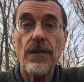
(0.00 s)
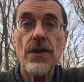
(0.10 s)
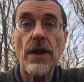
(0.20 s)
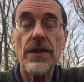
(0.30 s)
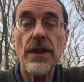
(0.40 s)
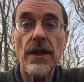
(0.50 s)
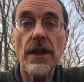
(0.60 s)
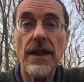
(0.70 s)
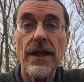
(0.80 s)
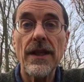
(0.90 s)

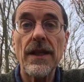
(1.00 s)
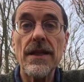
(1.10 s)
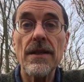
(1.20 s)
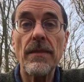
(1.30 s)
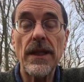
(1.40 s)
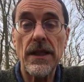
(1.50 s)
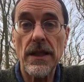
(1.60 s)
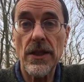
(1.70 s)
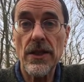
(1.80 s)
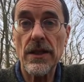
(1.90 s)
Chanting is a
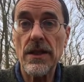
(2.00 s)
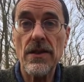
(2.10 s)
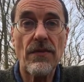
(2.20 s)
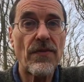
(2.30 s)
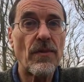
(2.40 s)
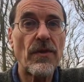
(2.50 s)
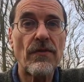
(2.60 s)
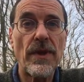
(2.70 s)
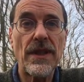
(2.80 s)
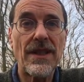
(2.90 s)
meditation. It's a form
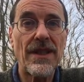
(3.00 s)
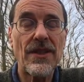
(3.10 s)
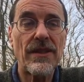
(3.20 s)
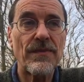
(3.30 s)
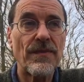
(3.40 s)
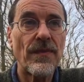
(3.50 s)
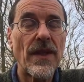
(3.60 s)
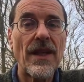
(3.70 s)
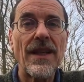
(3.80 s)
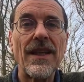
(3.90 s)
of meditation.
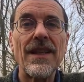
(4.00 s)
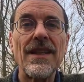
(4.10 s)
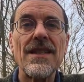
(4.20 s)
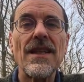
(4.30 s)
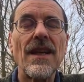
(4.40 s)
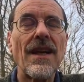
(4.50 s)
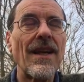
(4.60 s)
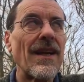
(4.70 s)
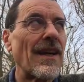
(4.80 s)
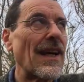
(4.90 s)
It is
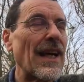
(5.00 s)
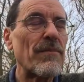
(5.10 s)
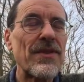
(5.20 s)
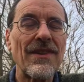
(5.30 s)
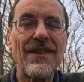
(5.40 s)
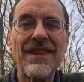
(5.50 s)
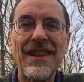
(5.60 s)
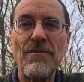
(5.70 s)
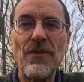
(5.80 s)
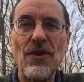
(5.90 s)

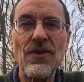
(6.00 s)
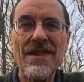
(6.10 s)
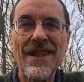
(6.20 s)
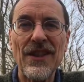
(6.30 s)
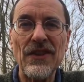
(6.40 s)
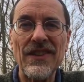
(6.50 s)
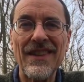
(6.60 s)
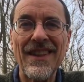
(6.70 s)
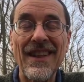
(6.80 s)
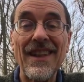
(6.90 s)
absolutely musical.
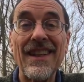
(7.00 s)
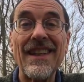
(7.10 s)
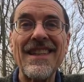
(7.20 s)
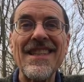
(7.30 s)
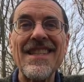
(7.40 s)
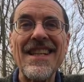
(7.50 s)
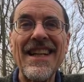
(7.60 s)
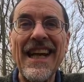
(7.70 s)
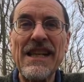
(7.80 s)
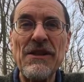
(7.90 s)
It is
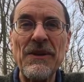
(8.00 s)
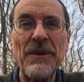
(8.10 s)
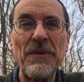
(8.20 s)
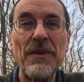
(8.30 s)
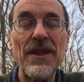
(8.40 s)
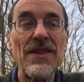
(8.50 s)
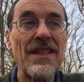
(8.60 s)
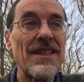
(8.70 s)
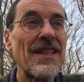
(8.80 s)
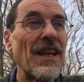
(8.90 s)
natural because
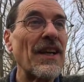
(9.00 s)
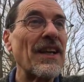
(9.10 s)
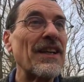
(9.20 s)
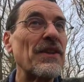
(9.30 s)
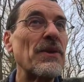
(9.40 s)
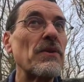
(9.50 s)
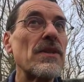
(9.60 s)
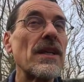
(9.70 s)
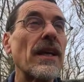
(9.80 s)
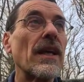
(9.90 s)
it's
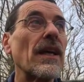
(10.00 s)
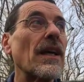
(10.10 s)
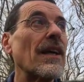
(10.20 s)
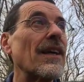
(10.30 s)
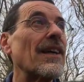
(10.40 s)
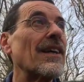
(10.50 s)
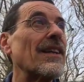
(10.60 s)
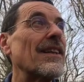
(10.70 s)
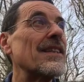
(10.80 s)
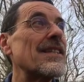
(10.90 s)
using
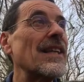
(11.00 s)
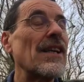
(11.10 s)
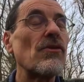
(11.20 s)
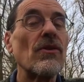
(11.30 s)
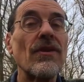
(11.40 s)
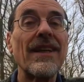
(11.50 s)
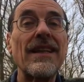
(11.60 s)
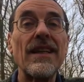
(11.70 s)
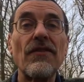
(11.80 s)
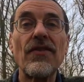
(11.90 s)
this natural
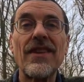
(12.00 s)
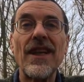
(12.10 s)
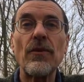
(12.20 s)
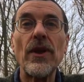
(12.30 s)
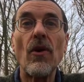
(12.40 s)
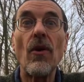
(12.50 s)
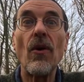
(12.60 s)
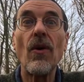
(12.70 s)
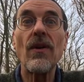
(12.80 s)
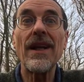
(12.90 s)
gift that we
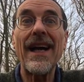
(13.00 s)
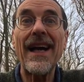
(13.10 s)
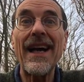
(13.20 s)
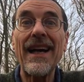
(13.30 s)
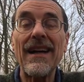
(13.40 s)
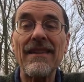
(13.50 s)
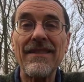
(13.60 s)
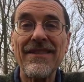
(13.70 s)
all have